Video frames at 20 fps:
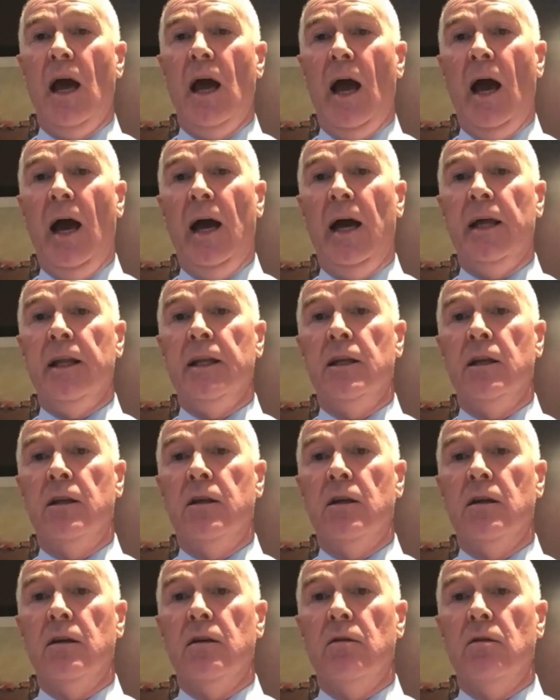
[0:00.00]

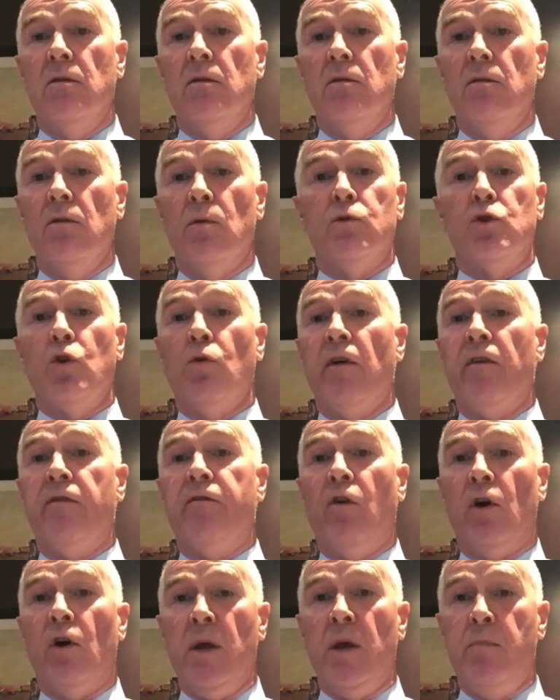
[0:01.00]
and there was over
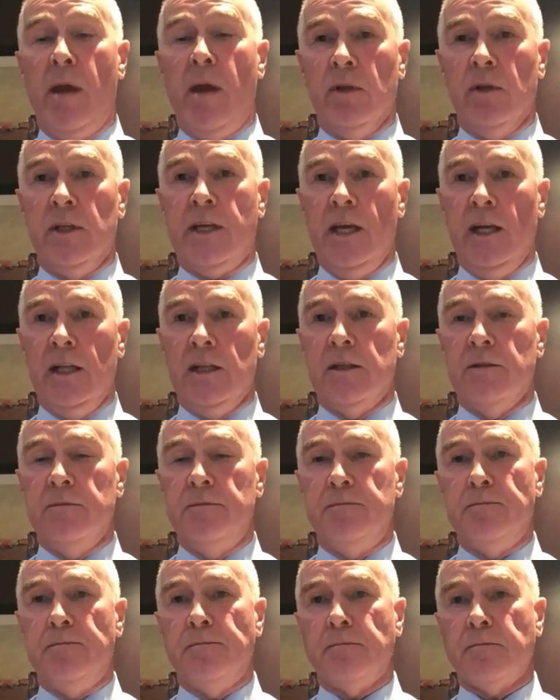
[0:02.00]
40 people killed.
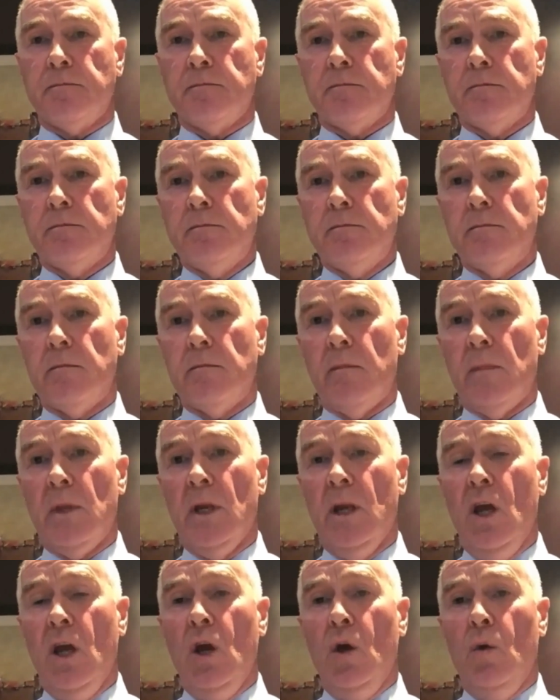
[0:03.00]

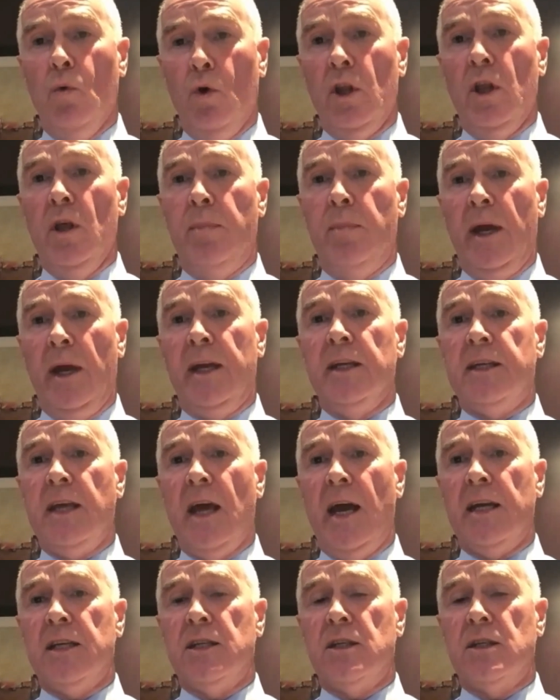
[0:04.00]
One of the big
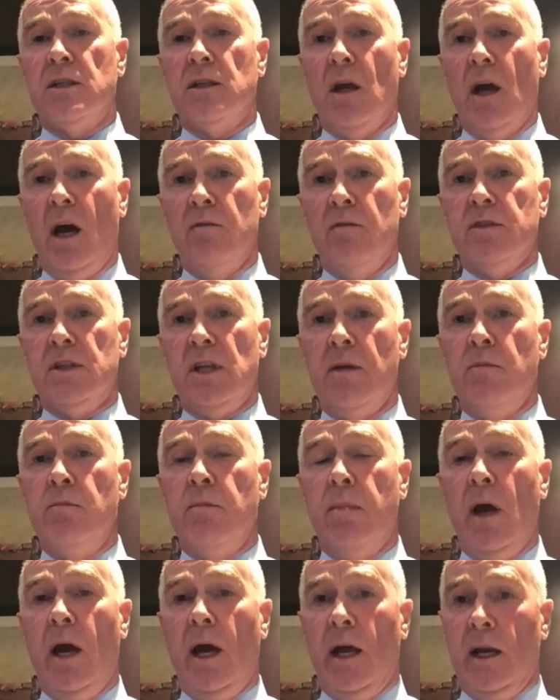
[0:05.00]
attacks, obviously,
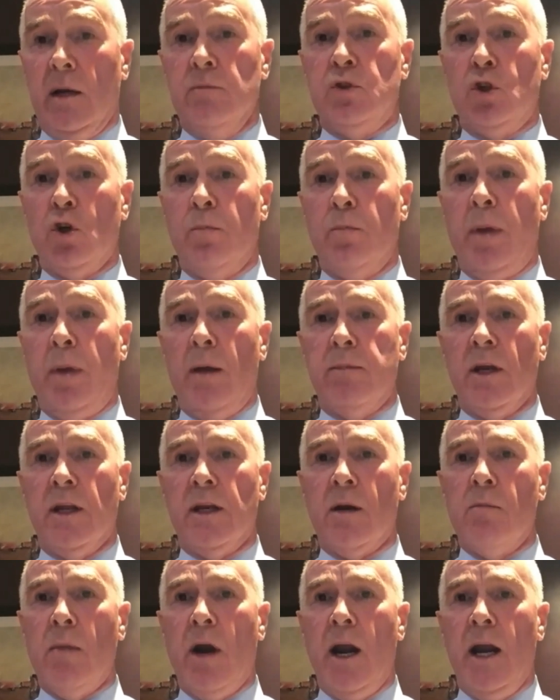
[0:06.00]
and I'm sure people in
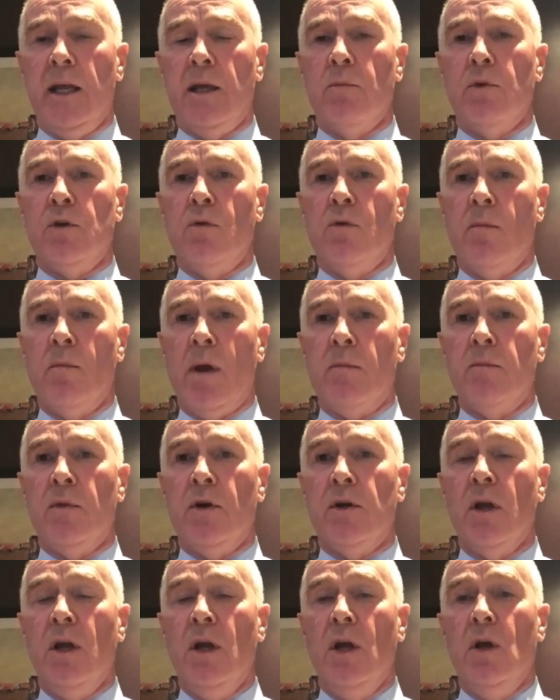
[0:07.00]
America would remember
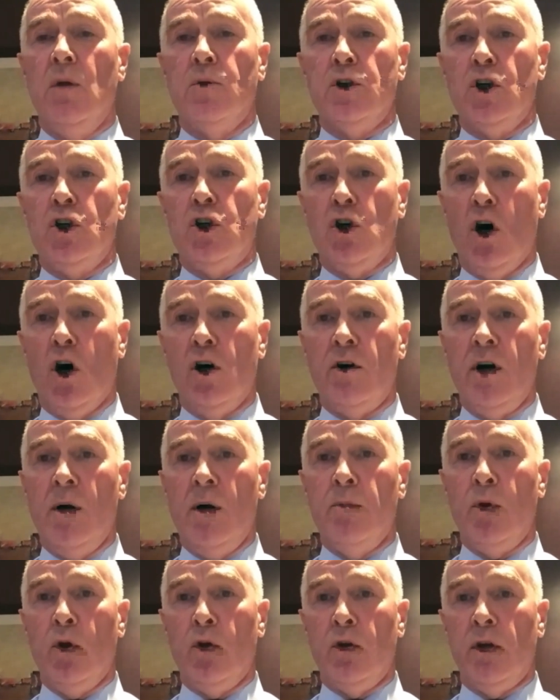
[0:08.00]
it, was the Sean
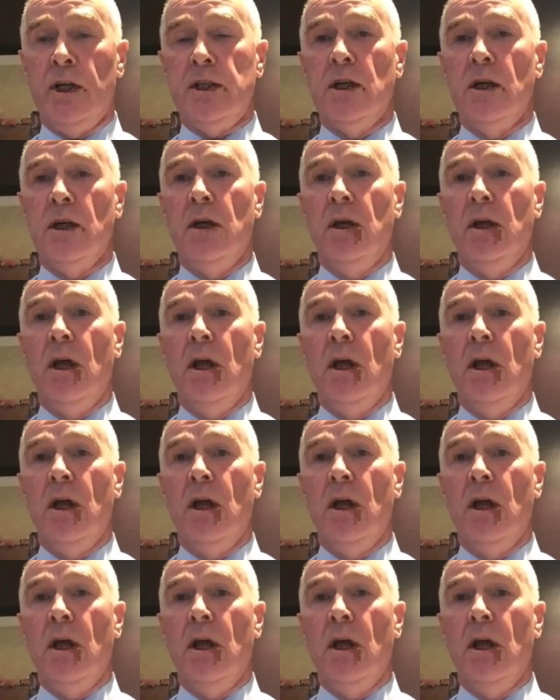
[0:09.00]
Graham Boogies.